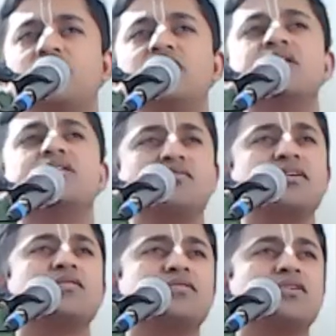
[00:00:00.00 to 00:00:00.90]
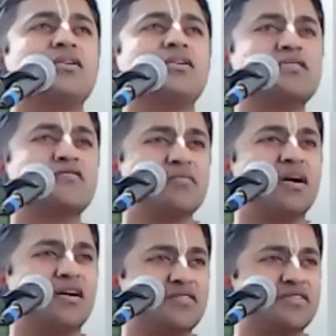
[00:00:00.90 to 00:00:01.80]
We are aware of the glories of
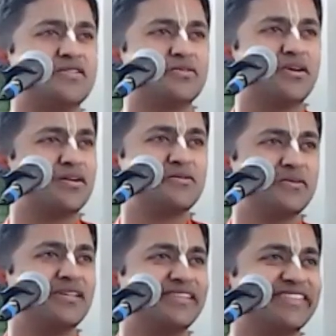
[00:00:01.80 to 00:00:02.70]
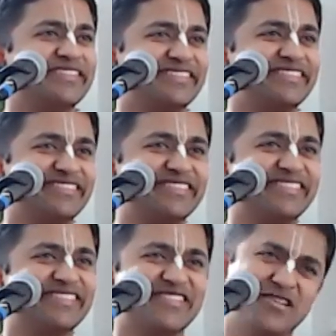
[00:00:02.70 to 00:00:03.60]
Mahavishnu, aren't we?
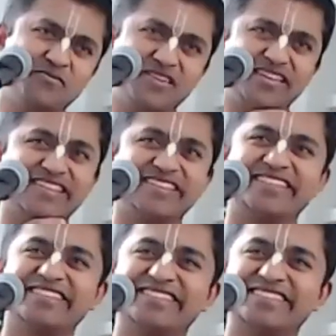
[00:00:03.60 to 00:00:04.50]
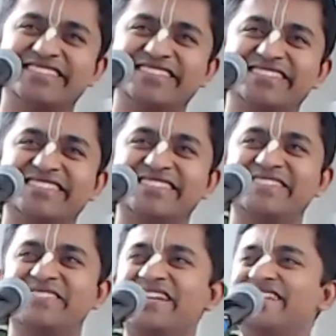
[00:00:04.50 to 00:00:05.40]
Something?
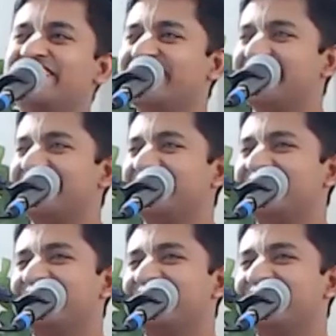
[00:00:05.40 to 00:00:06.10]
Very little.